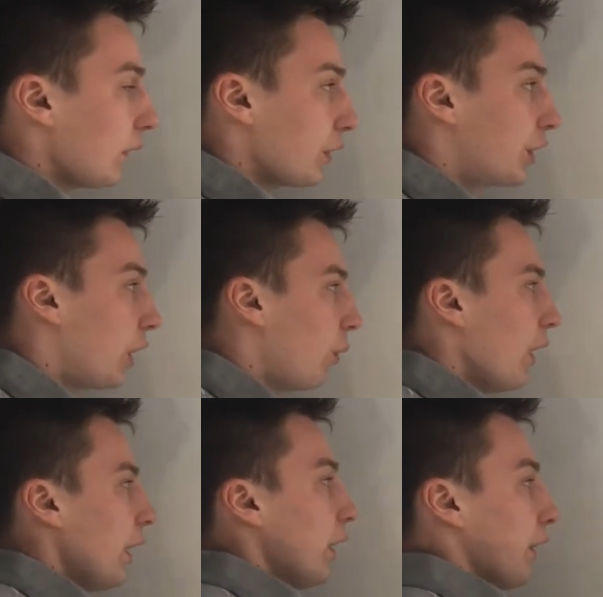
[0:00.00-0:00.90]
So
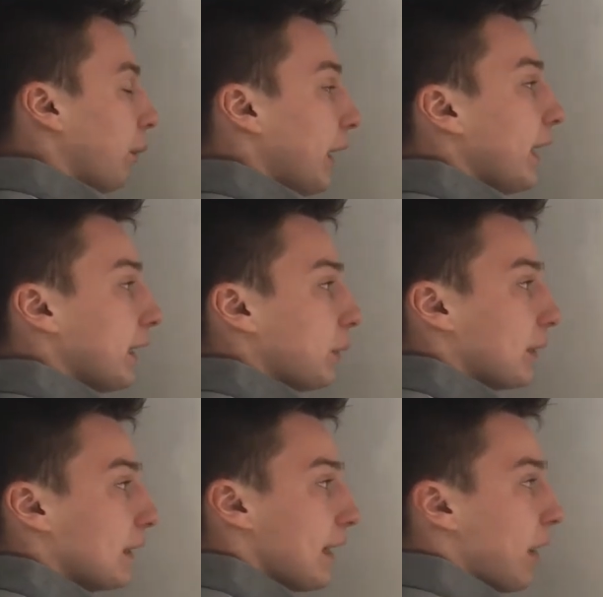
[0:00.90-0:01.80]
the radius
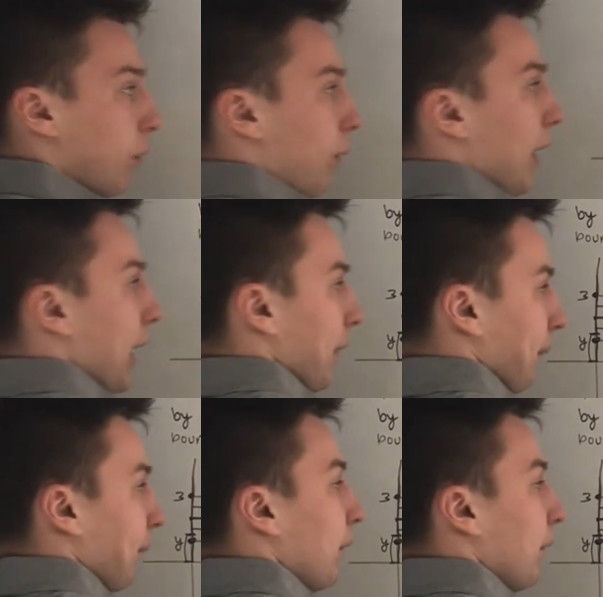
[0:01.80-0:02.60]
was now y,